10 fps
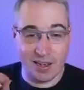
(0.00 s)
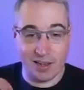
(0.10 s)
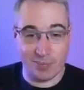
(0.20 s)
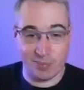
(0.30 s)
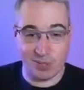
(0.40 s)

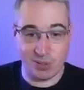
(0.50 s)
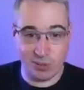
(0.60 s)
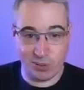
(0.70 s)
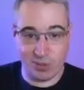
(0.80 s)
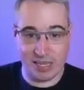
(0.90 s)
Um,
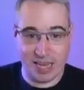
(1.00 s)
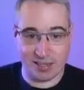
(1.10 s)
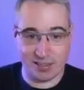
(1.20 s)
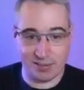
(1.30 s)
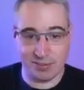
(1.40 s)
so the
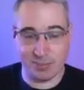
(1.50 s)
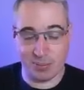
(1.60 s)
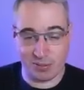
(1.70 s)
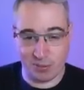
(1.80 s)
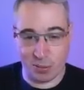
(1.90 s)
active
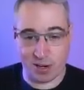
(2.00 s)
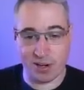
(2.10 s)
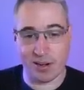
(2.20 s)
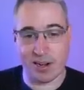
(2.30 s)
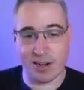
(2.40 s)

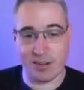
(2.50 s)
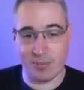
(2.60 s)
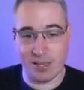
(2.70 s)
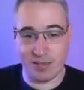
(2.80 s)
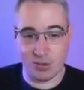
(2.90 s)
before
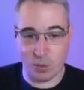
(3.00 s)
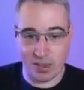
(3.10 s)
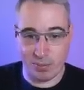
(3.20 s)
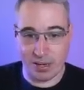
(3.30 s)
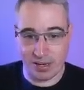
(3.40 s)
means
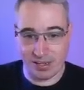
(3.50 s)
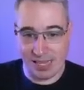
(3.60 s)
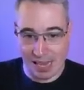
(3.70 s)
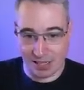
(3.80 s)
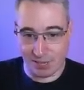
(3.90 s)
when the button
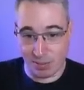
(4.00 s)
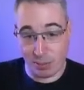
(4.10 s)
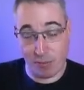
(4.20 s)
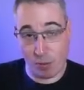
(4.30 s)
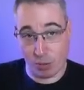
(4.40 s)
is active, the
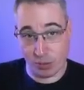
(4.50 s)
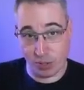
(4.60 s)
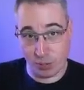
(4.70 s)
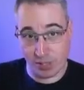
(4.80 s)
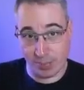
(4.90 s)
before
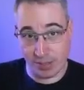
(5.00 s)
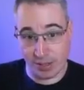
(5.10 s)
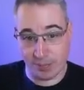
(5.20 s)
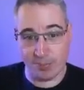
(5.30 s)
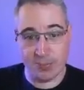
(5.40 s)
will do
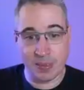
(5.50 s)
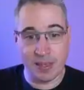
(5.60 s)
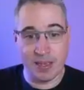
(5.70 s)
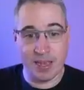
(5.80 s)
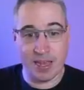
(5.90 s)
something.
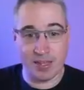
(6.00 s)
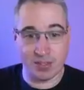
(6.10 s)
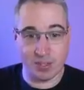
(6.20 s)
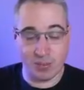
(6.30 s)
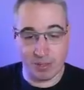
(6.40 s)

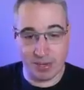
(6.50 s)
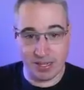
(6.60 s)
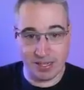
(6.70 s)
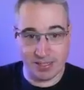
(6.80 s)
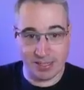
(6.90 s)
And so when the
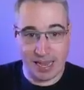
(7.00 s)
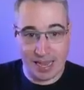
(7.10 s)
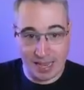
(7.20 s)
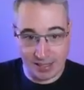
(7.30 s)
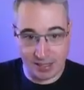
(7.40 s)
button is
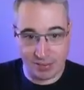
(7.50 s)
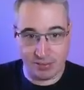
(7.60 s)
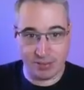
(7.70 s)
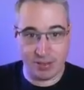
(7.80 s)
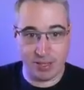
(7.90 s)

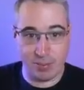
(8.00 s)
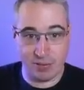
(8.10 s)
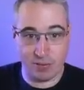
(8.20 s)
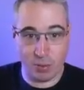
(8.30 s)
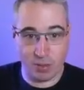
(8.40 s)
active, the
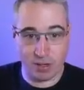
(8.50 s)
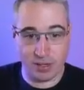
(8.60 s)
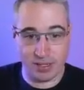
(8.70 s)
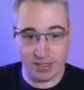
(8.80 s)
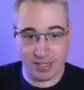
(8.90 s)

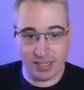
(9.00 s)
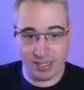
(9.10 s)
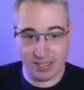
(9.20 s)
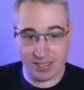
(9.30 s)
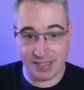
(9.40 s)
before is going to
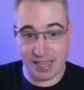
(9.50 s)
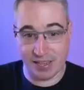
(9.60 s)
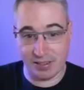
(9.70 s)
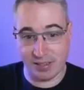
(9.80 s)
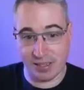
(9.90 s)
get a
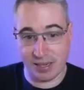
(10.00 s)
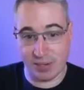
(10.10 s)
scale,